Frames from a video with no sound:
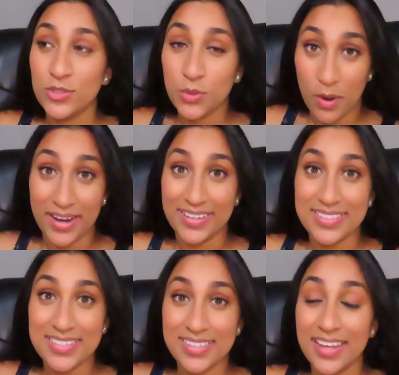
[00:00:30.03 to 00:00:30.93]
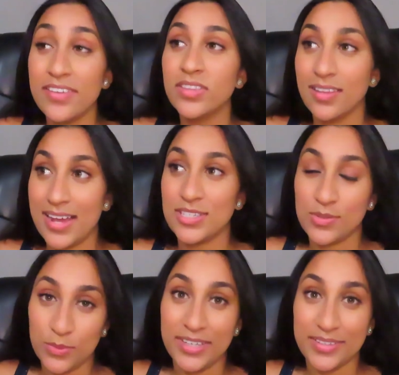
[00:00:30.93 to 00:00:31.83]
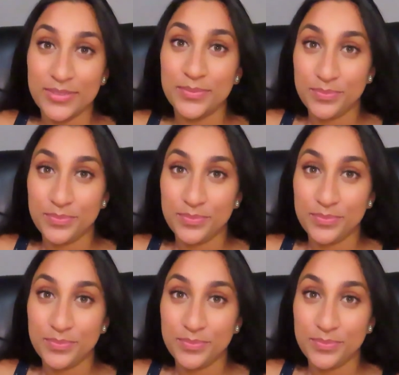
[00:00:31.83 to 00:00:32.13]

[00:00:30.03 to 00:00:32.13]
twice in the last week.